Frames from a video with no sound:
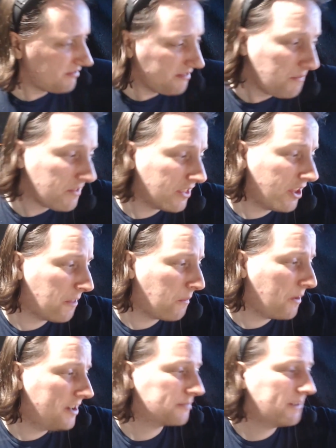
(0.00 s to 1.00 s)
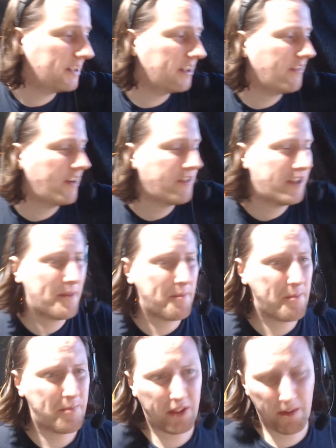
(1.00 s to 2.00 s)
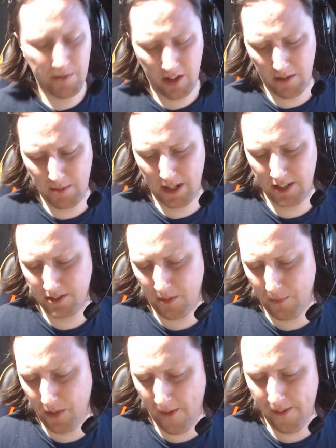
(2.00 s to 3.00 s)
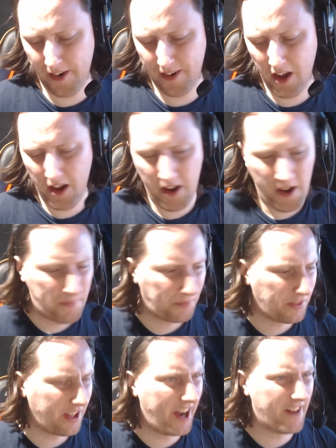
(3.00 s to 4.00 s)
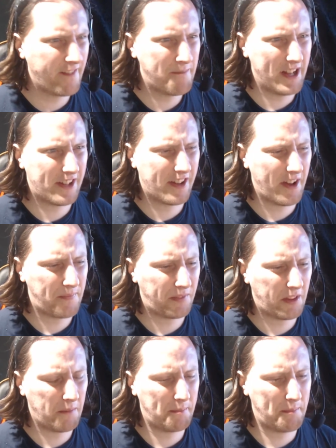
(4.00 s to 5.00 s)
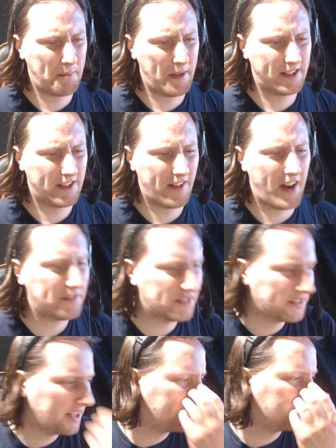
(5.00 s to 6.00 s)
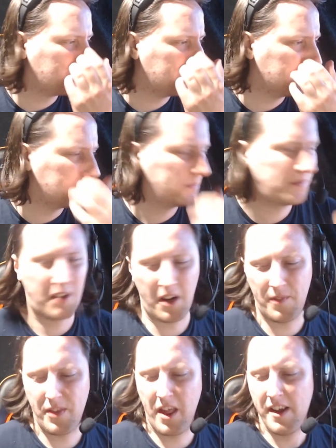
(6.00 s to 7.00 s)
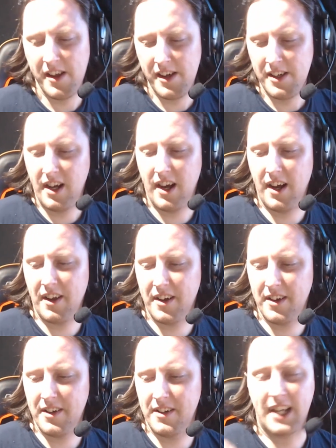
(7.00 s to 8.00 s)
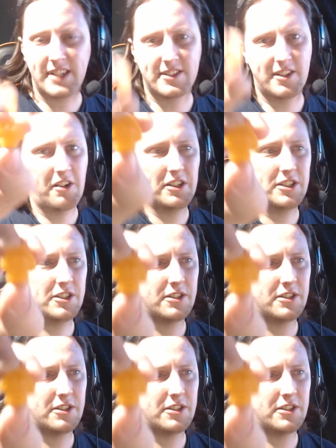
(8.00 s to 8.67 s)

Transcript: Not the worst melon I've ever had, not the best. Kind of bitter aftertaste. Ooh. And next the orange.